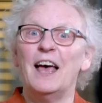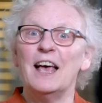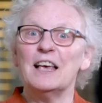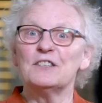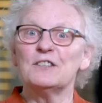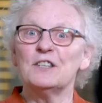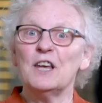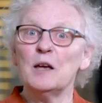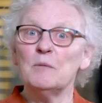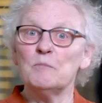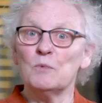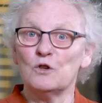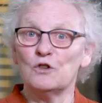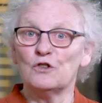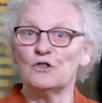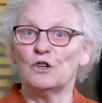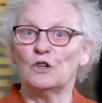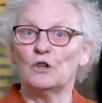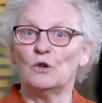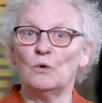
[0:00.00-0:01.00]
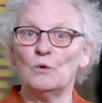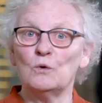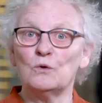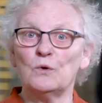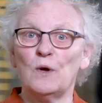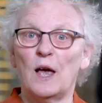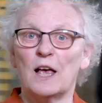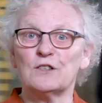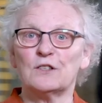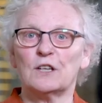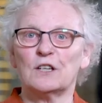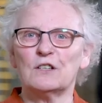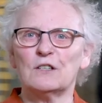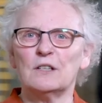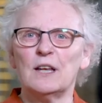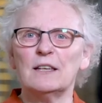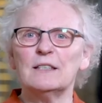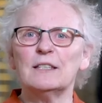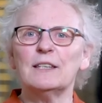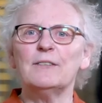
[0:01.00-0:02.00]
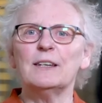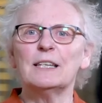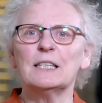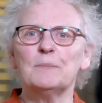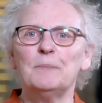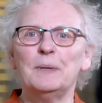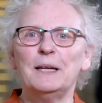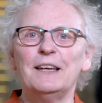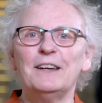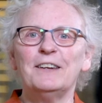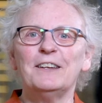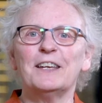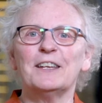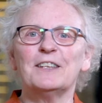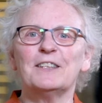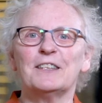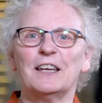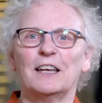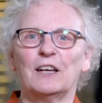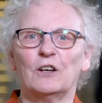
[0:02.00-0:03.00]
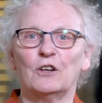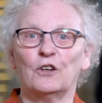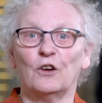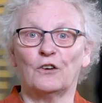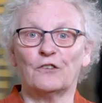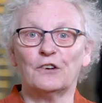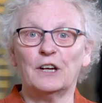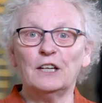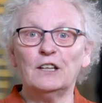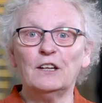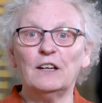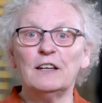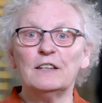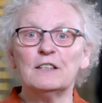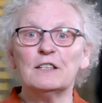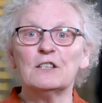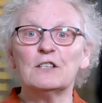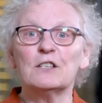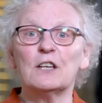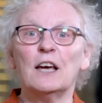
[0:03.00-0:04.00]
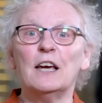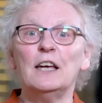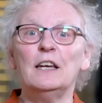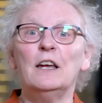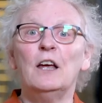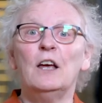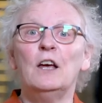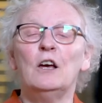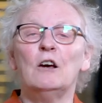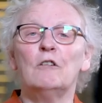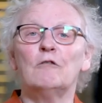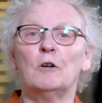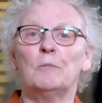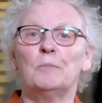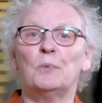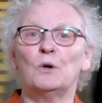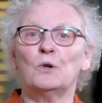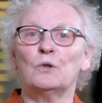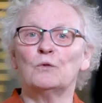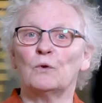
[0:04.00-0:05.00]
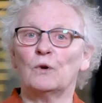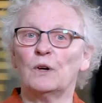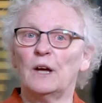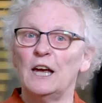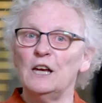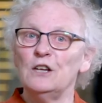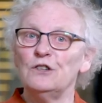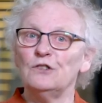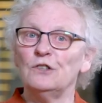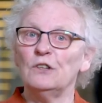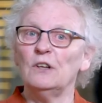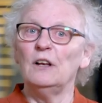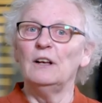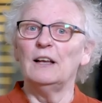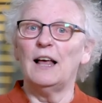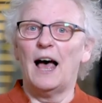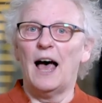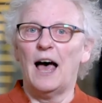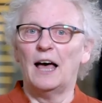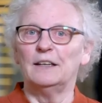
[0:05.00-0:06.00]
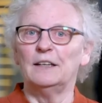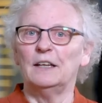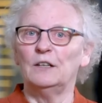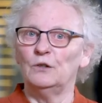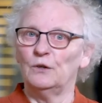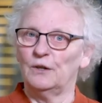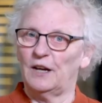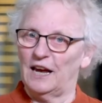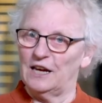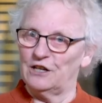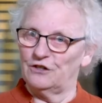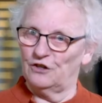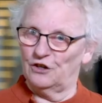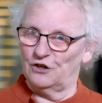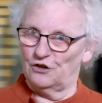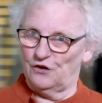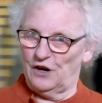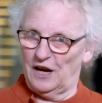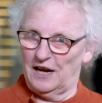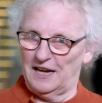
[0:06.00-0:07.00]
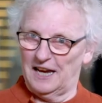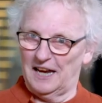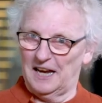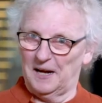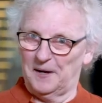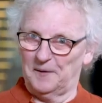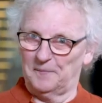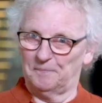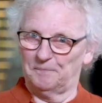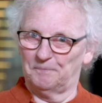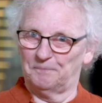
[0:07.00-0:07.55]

STI München also has extensive experience in curricular design for both vocational and educational training.